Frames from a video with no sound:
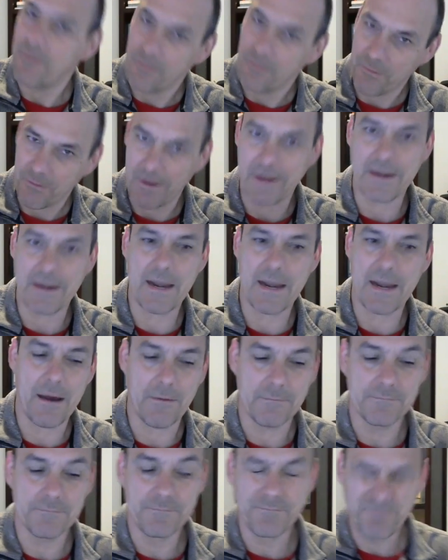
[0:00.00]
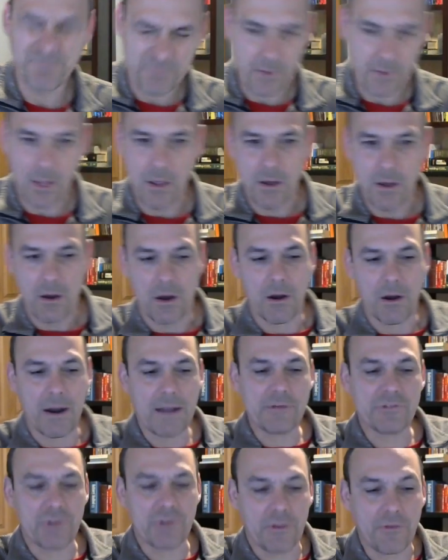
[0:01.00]
right now. All
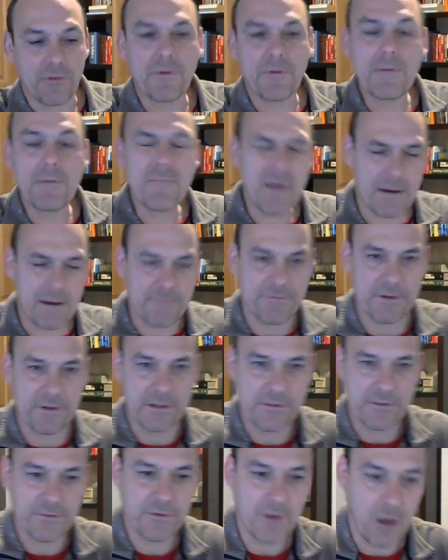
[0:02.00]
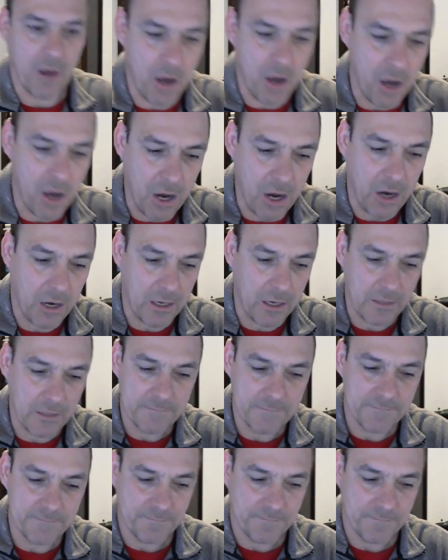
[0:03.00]
right, so the three benefits are,